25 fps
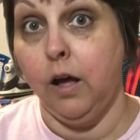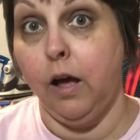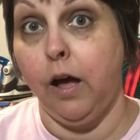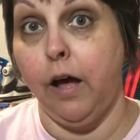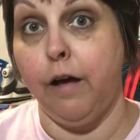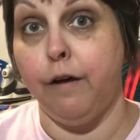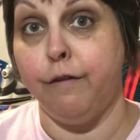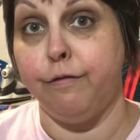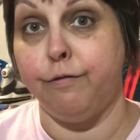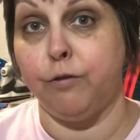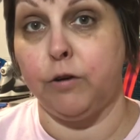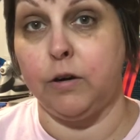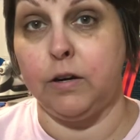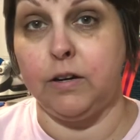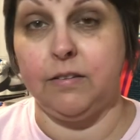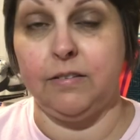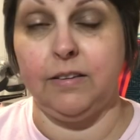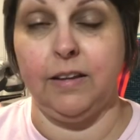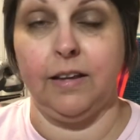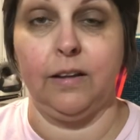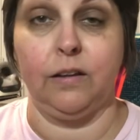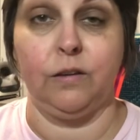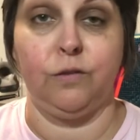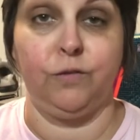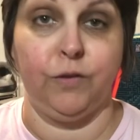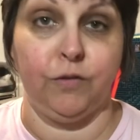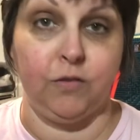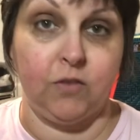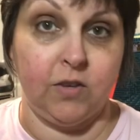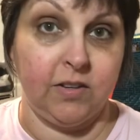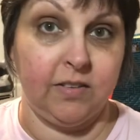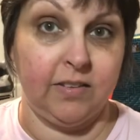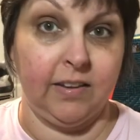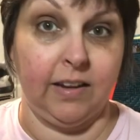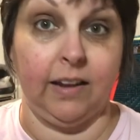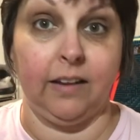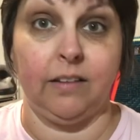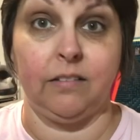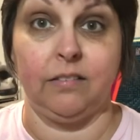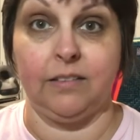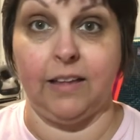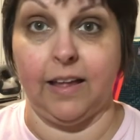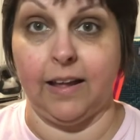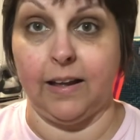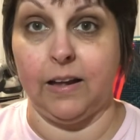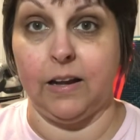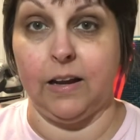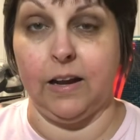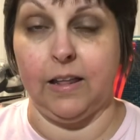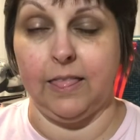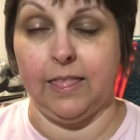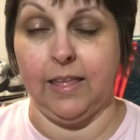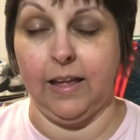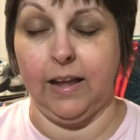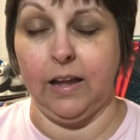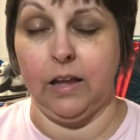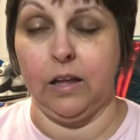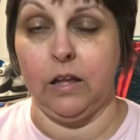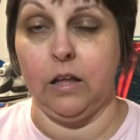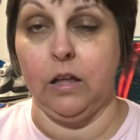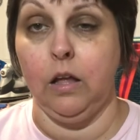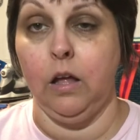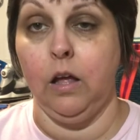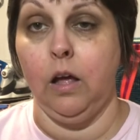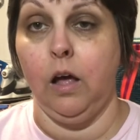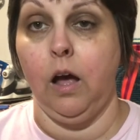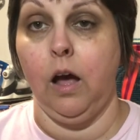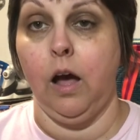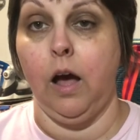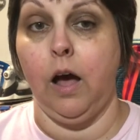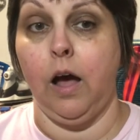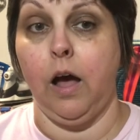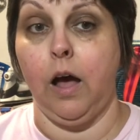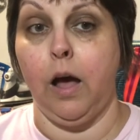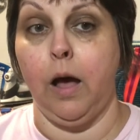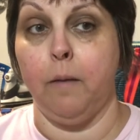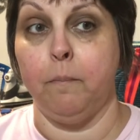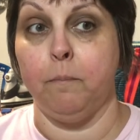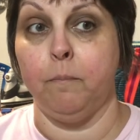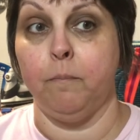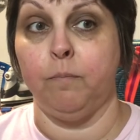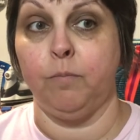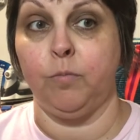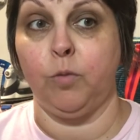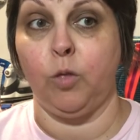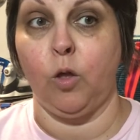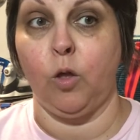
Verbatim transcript: uh, 46, 56, that kind of thing, um,